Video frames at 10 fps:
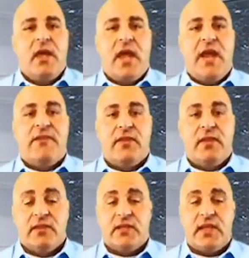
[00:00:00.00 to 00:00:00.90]
after
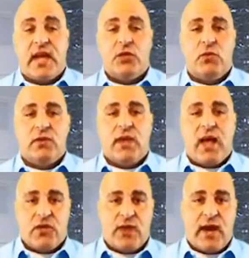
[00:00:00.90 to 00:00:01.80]
the scheduled
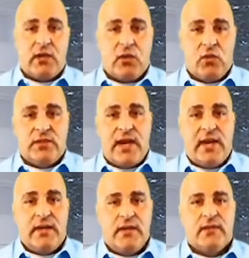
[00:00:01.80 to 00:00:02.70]
contract close
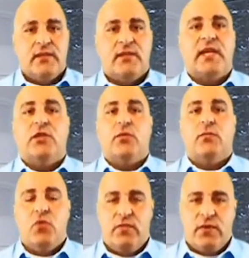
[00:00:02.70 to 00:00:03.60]
date to schedule
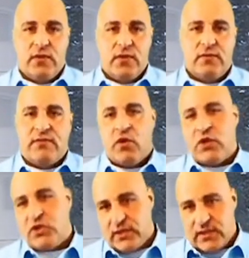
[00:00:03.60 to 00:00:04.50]
movers,
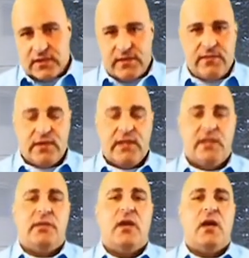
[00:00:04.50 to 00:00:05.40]
furniture
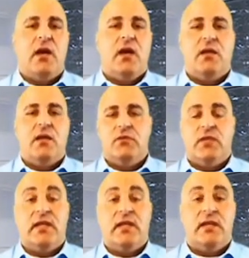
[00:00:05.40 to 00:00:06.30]
deliveries,
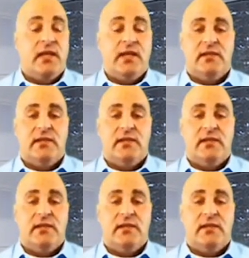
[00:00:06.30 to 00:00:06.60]
utilities,